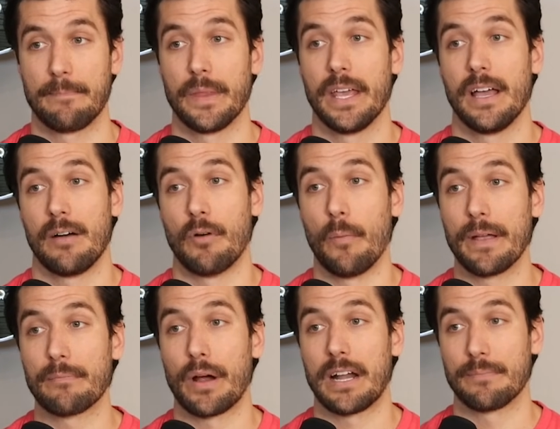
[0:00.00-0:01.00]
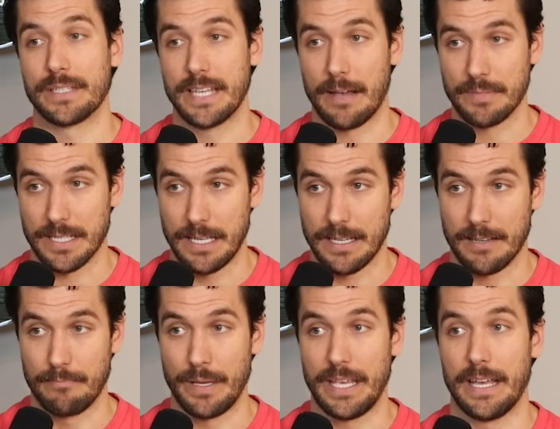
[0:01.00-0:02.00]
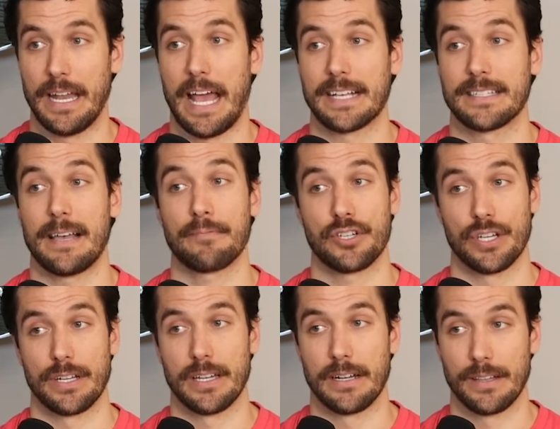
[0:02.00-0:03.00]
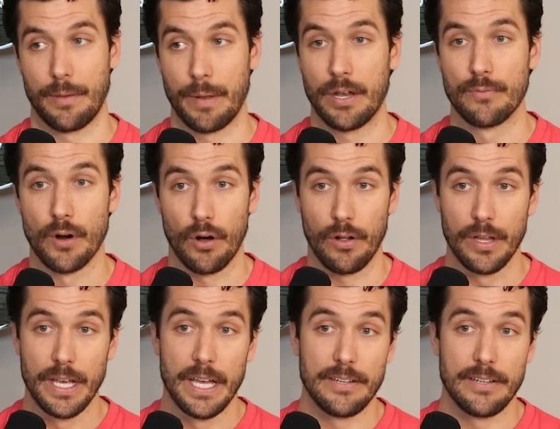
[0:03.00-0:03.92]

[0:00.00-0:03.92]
I'm hoping Brandon Podziemski can be an exception in a limited role.